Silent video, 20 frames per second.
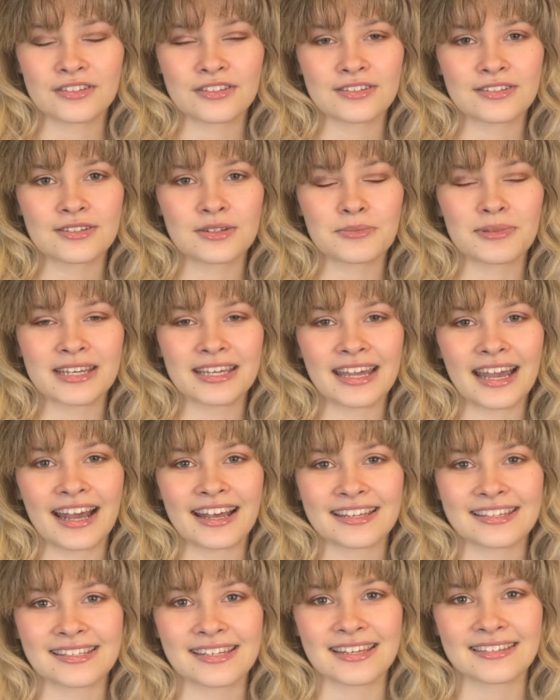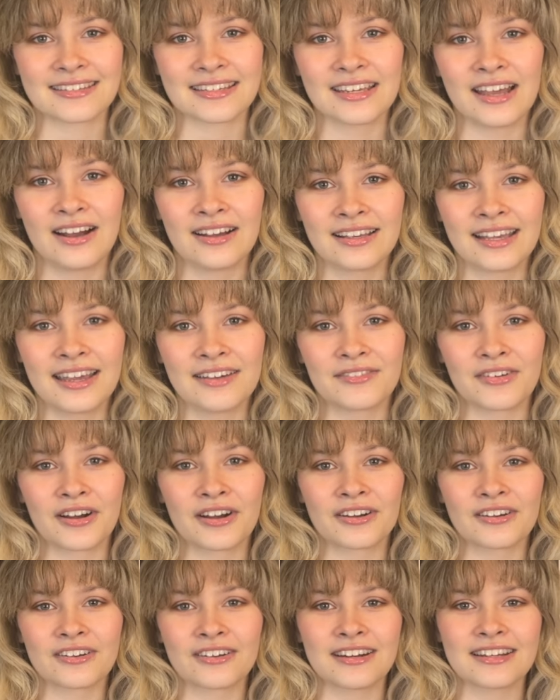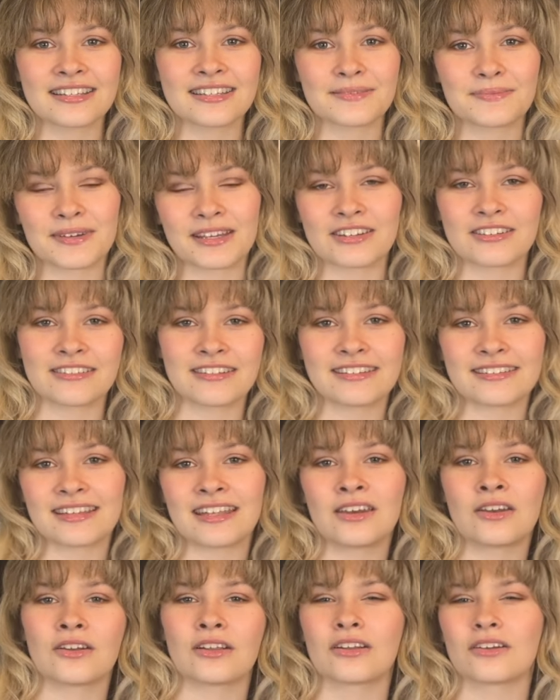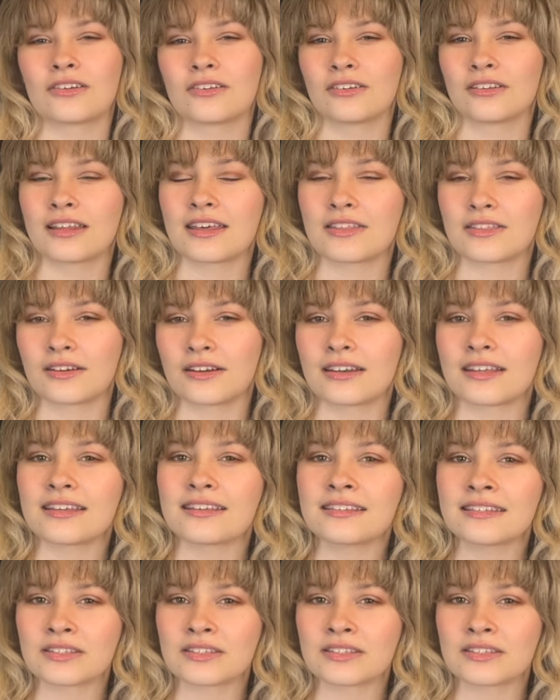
to be cast as a young Avar Kriss because she's in her early 30s,